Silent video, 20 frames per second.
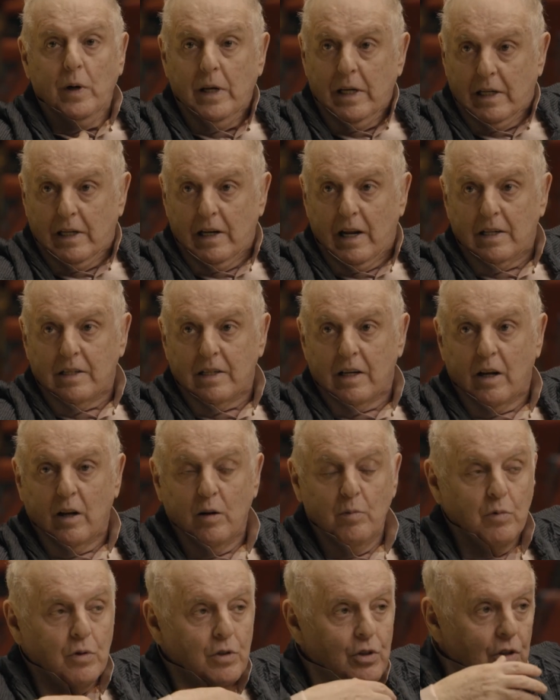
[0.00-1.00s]
We
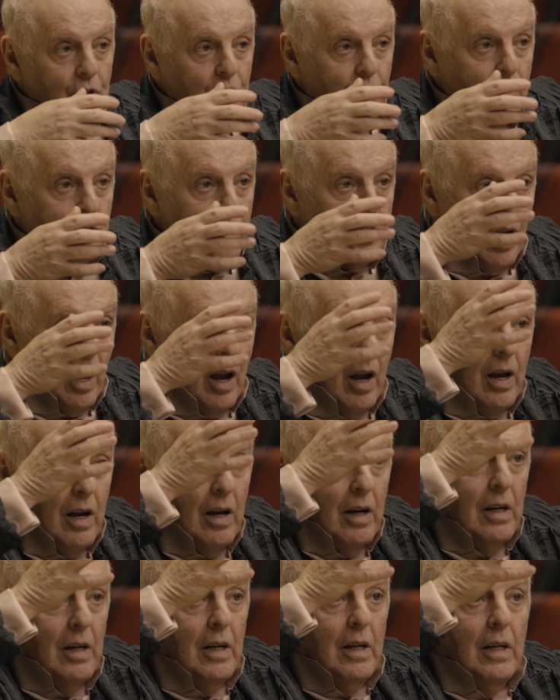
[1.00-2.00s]
classical musicians
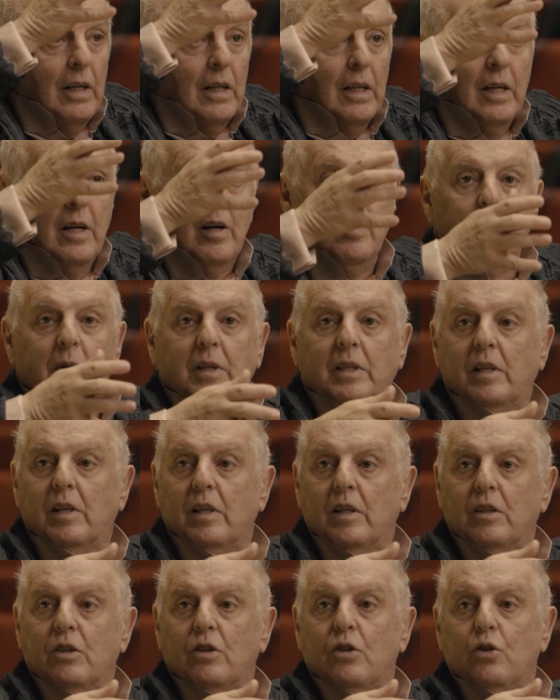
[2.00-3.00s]
are
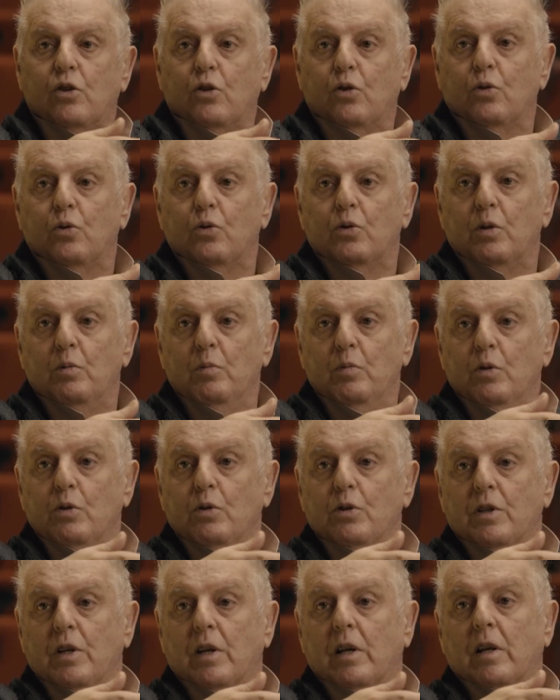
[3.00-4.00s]
limited to the
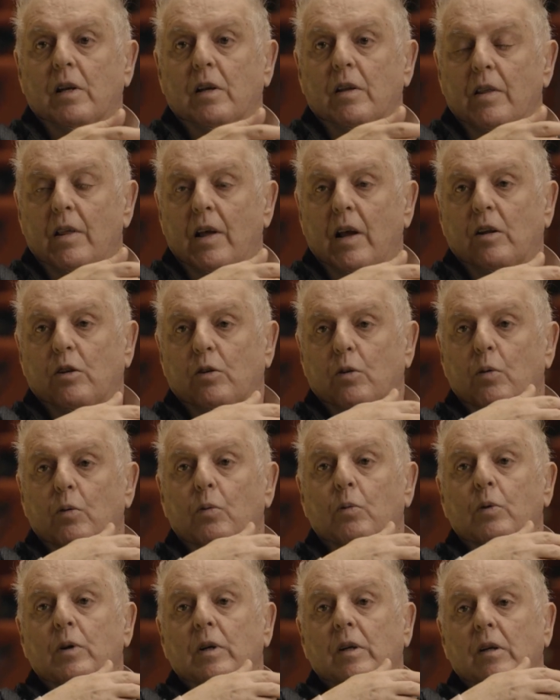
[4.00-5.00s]
music that
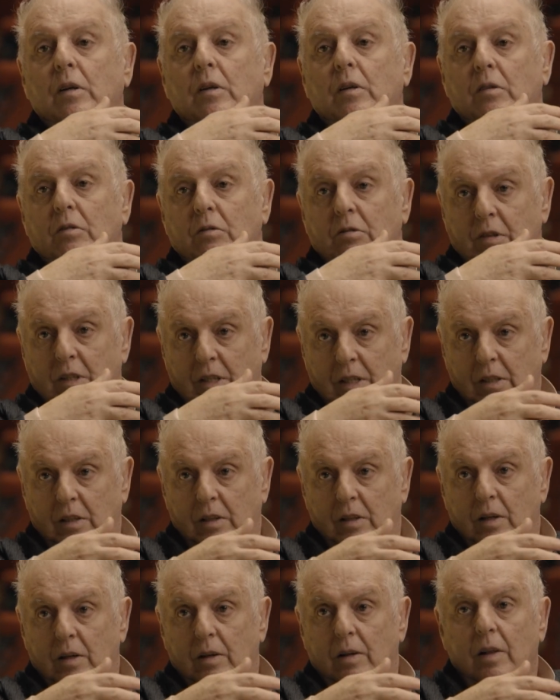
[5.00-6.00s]
we
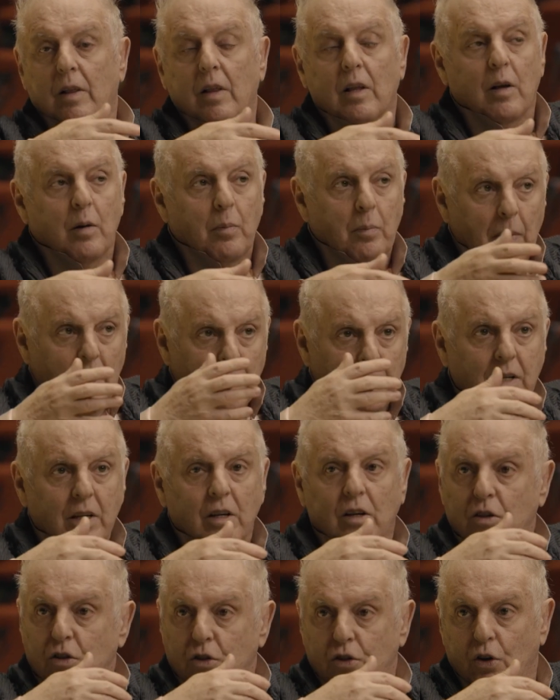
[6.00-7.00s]
read. Many
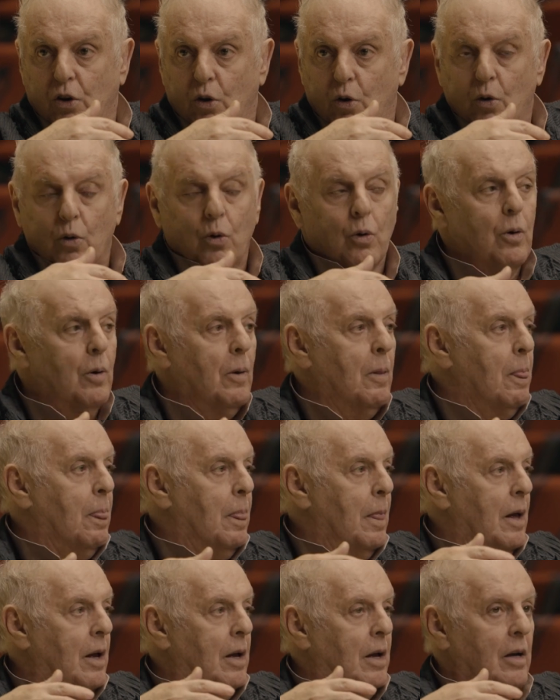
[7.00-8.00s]
years ago,
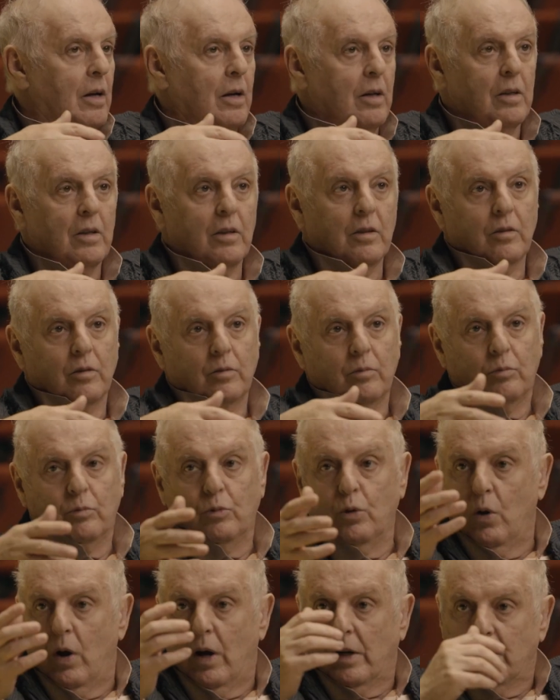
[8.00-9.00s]
uh,
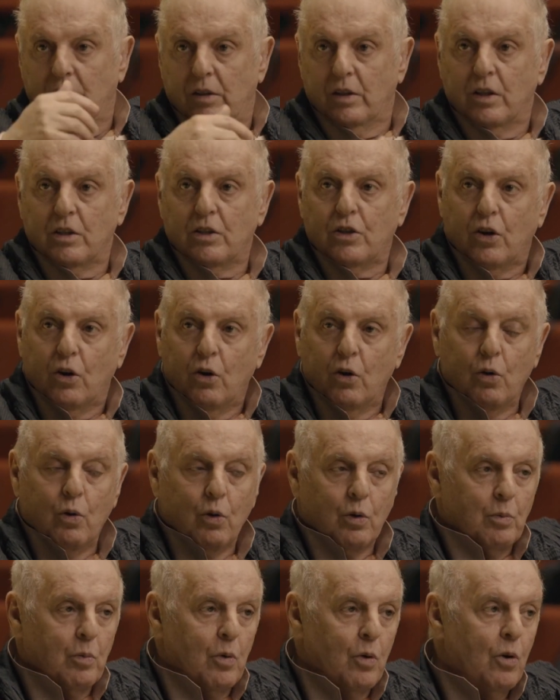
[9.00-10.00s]
two hundred years ago
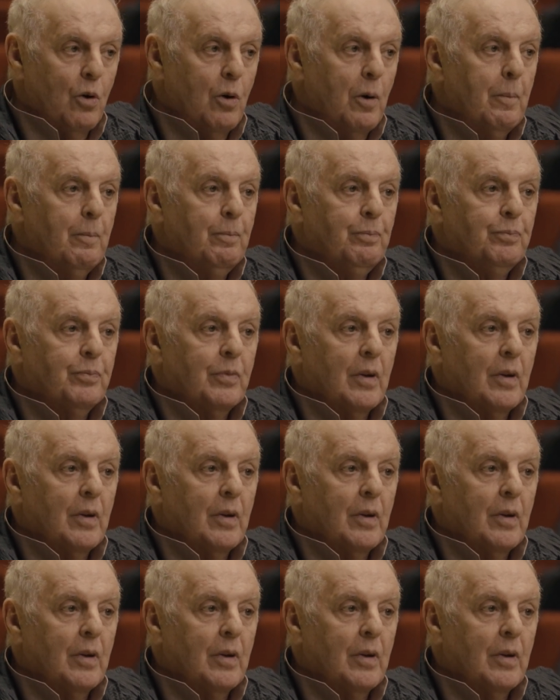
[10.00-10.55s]
or more,